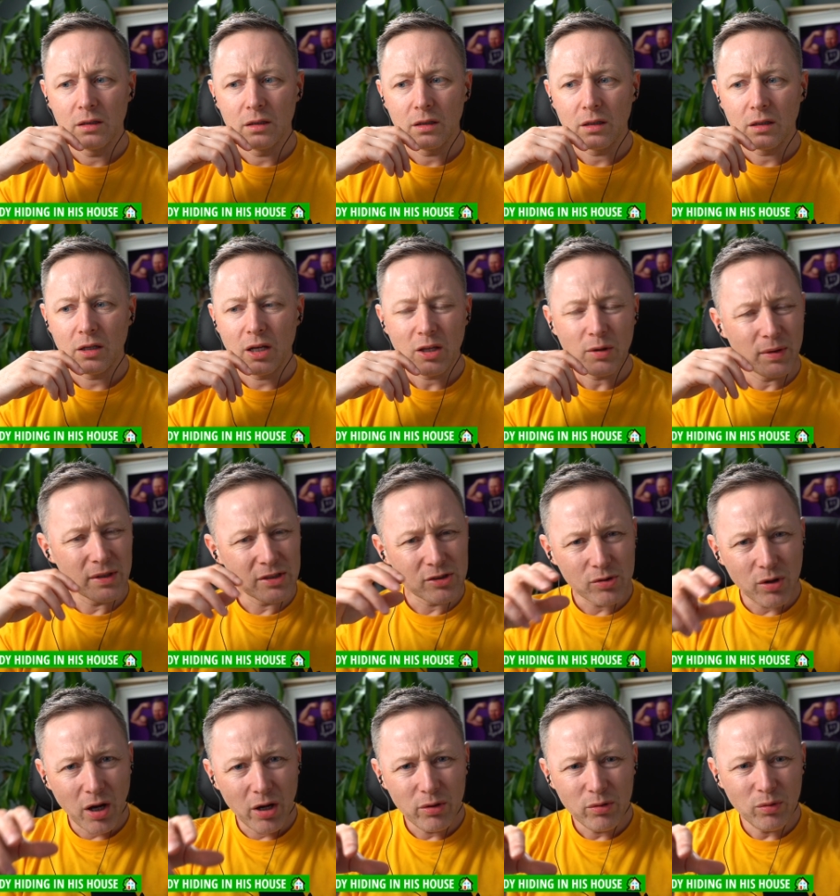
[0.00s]
Craig went, so
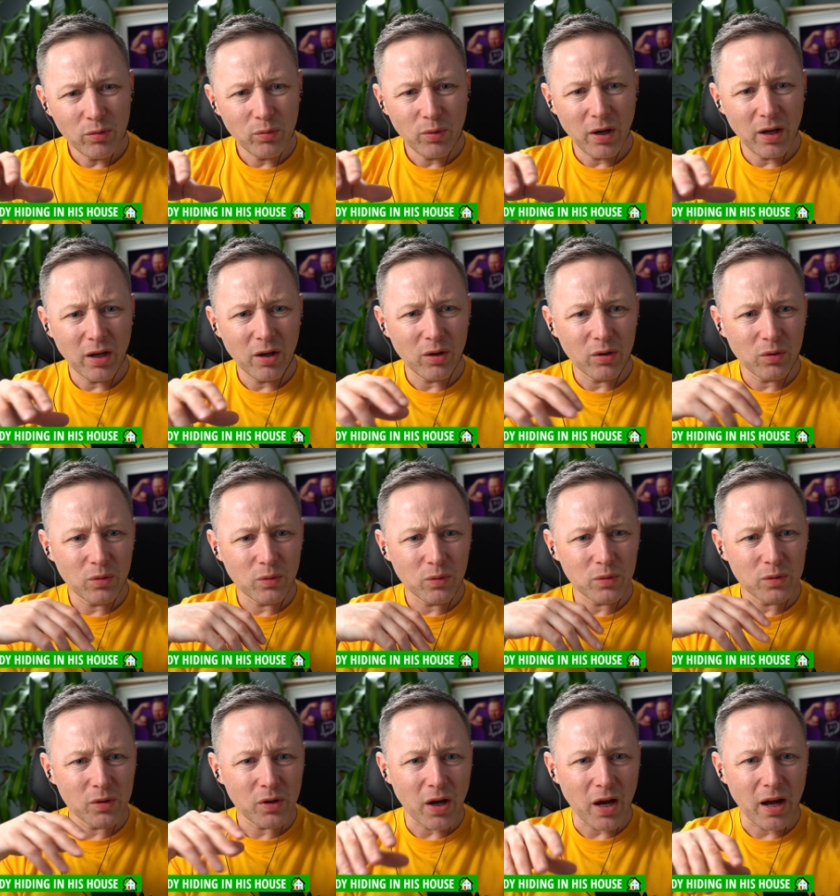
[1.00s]
how, what,
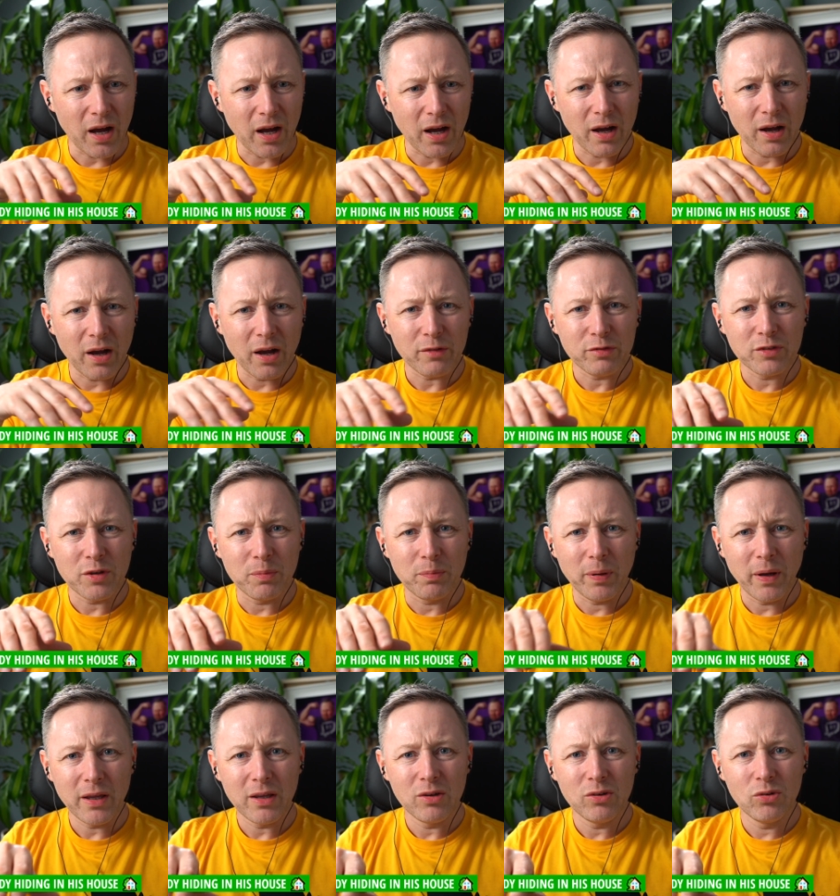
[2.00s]
I, I have to
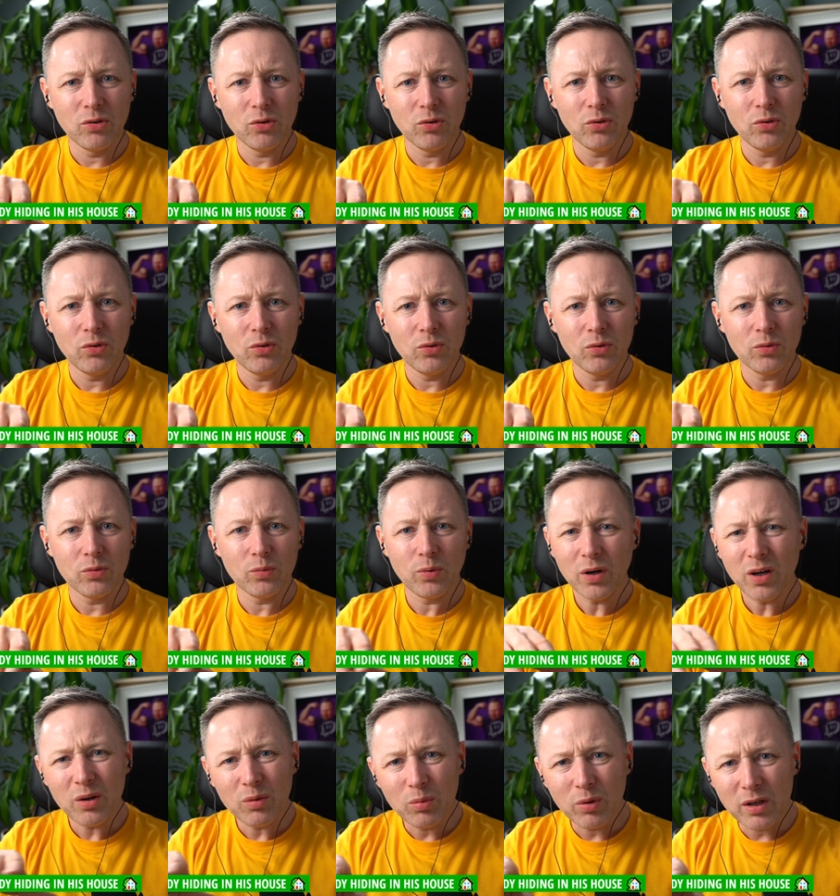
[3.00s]
pay you,
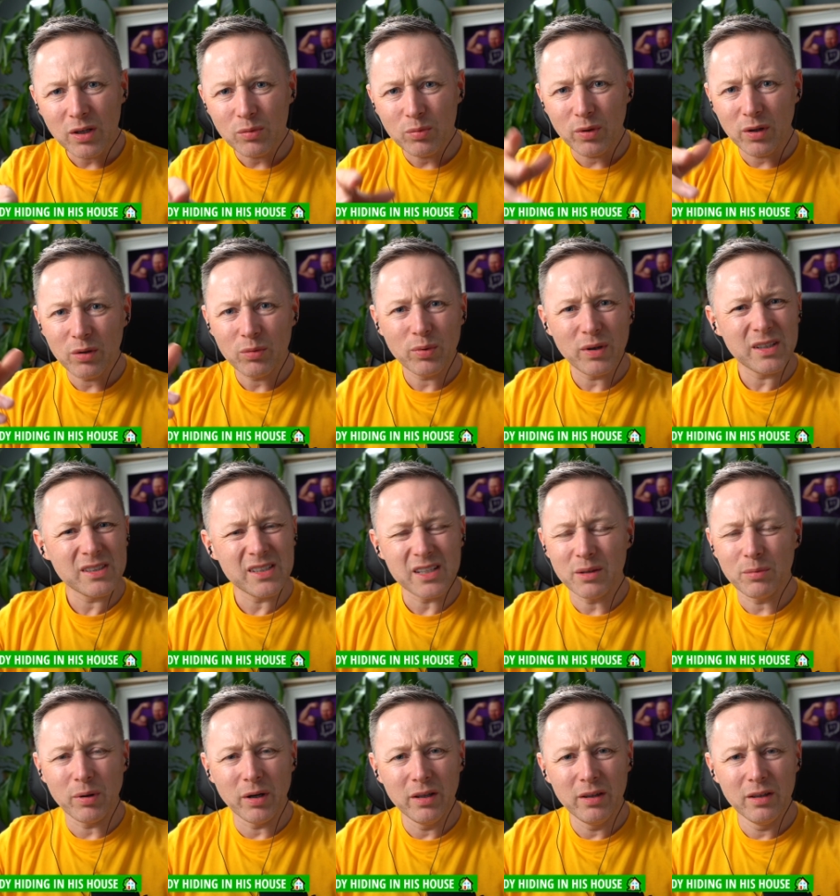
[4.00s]
what, what, what, what is it you
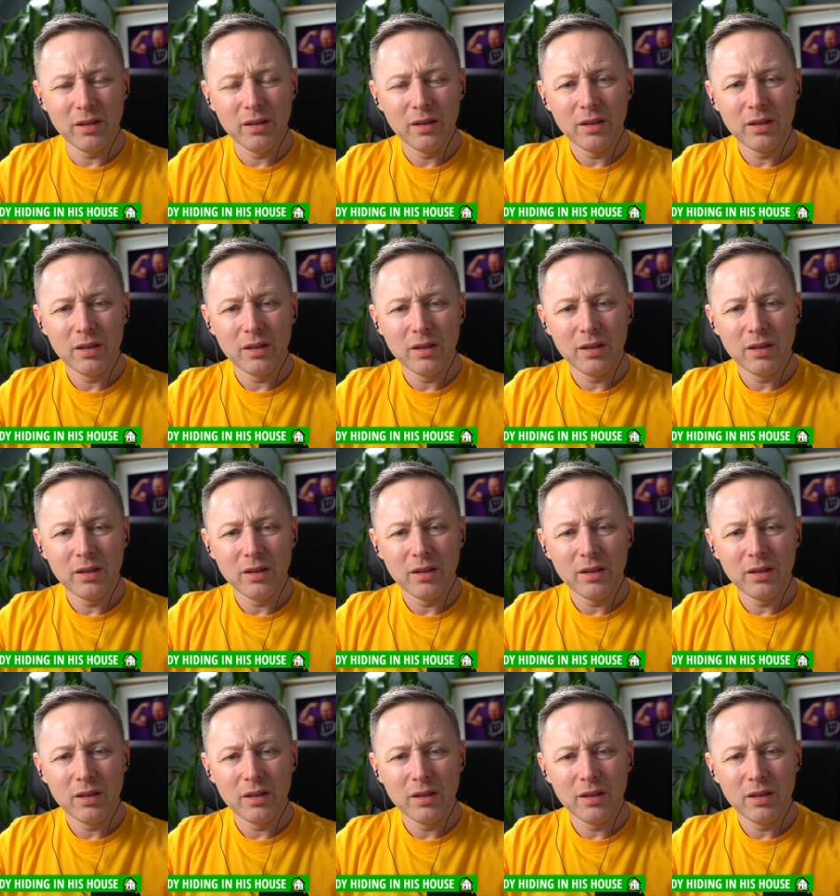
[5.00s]
want?